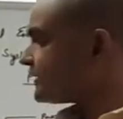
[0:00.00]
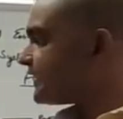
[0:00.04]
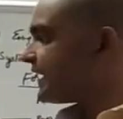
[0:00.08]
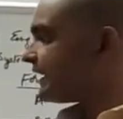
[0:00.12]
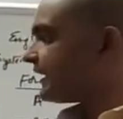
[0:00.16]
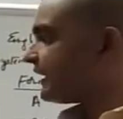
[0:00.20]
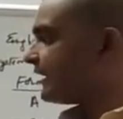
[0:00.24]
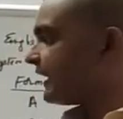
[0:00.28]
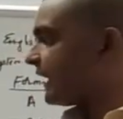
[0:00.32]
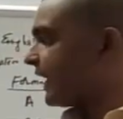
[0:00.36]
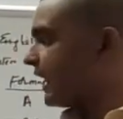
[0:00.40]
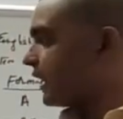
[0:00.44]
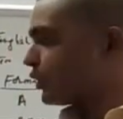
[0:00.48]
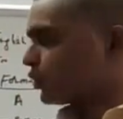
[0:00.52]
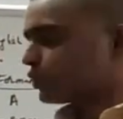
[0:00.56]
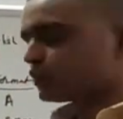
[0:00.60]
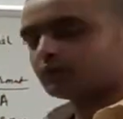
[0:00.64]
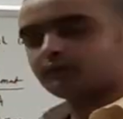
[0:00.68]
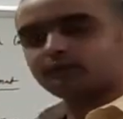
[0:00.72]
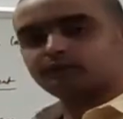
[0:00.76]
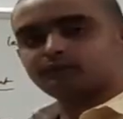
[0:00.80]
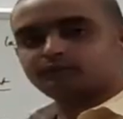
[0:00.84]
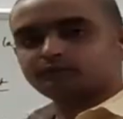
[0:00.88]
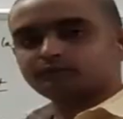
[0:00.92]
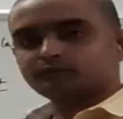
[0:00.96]
are allowed
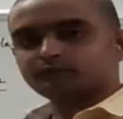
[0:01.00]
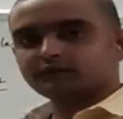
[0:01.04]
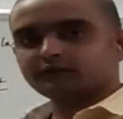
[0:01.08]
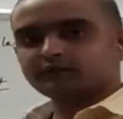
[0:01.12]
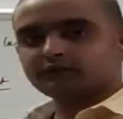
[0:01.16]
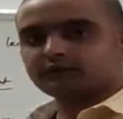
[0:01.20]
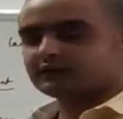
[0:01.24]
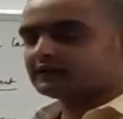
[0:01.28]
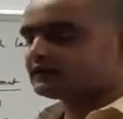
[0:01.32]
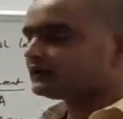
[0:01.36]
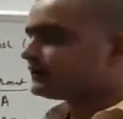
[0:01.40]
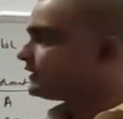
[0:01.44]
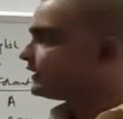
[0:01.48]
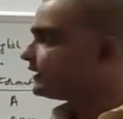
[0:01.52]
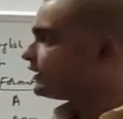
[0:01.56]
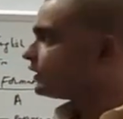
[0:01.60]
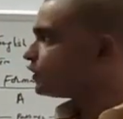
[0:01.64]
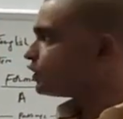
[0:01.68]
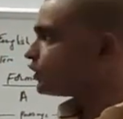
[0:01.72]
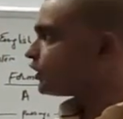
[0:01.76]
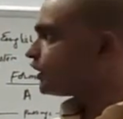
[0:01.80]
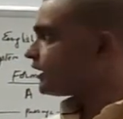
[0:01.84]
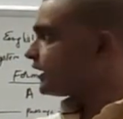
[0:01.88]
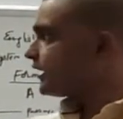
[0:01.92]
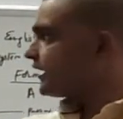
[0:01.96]
in
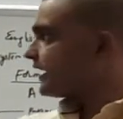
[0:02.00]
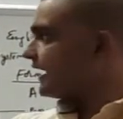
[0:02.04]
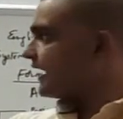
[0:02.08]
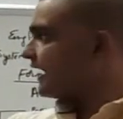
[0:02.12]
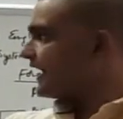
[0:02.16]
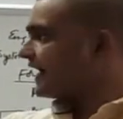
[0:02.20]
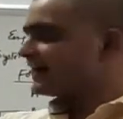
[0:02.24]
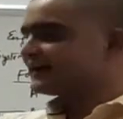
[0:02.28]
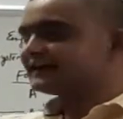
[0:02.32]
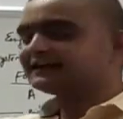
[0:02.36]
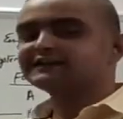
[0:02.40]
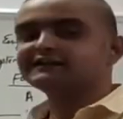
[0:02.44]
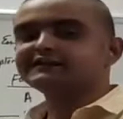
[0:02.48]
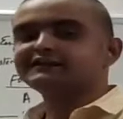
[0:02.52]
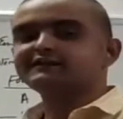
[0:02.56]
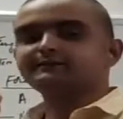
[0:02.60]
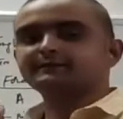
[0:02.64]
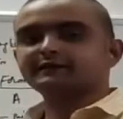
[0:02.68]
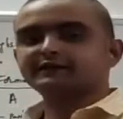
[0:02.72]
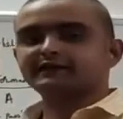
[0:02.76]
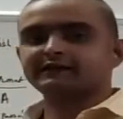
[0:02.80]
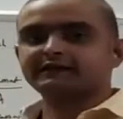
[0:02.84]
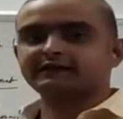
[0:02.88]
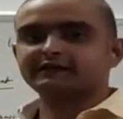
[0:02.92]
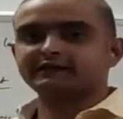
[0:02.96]
your IELTS
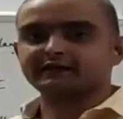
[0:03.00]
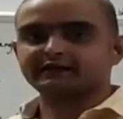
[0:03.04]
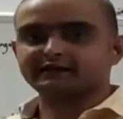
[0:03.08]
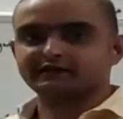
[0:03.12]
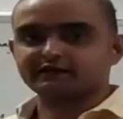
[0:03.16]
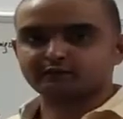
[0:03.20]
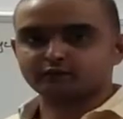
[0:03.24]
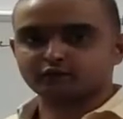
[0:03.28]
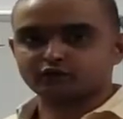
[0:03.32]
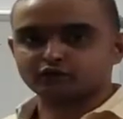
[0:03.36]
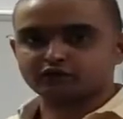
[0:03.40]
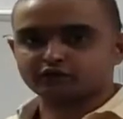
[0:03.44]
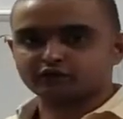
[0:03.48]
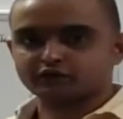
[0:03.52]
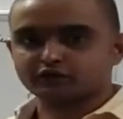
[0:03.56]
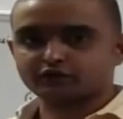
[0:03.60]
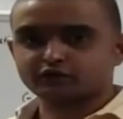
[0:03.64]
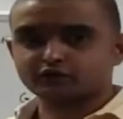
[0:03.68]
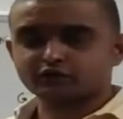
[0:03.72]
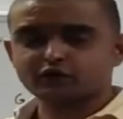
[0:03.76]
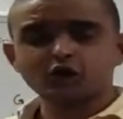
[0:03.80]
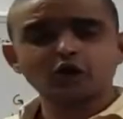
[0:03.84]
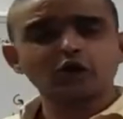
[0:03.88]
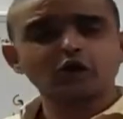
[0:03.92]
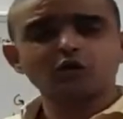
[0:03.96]
speaking
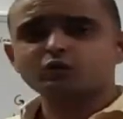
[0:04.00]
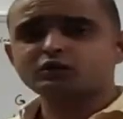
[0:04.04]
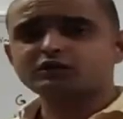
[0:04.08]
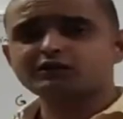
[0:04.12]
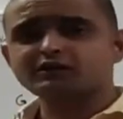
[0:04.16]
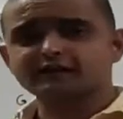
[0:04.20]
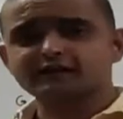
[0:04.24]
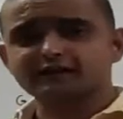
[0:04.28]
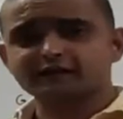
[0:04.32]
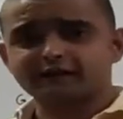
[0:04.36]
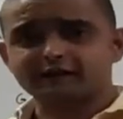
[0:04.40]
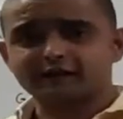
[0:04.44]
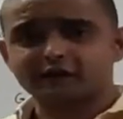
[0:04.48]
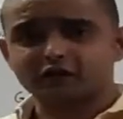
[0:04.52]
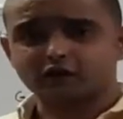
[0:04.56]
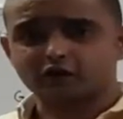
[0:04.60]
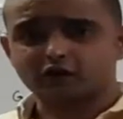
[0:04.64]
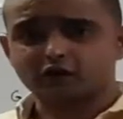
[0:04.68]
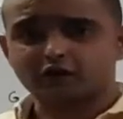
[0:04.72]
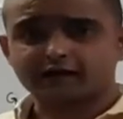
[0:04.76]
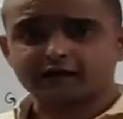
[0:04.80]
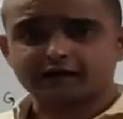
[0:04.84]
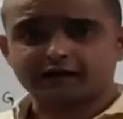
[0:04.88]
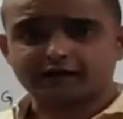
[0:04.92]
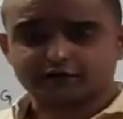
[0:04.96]
responses. What's a
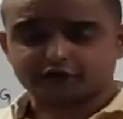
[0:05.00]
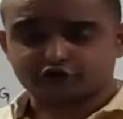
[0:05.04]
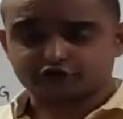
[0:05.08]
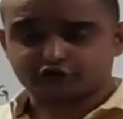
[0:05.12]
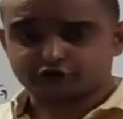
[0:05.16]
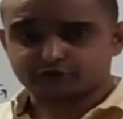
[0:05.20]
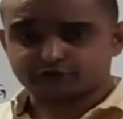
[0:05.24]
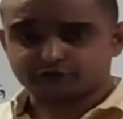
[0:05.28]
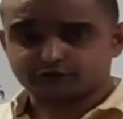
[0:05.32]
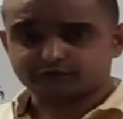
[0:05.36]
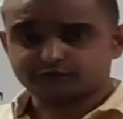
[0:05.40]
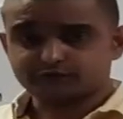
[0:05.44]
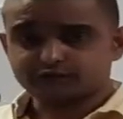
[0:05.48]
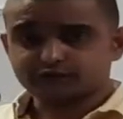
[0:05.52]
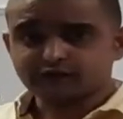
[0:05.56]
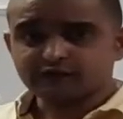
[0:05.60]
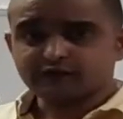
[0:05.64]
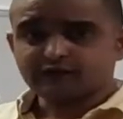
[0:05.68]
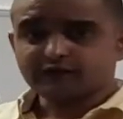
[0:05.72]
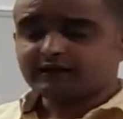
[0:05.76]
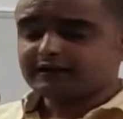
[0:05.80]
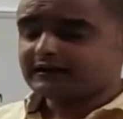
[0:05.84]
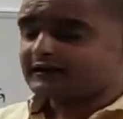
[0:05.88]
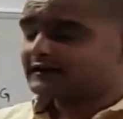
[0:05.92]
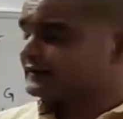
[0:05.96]
contraction?
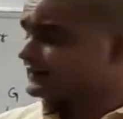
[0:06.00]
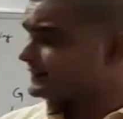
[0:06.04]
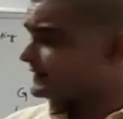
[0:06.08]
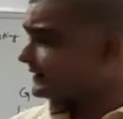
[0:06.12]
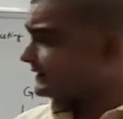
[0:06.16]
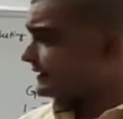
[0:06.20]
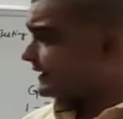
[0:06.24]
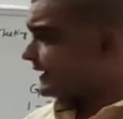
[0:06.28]
It is,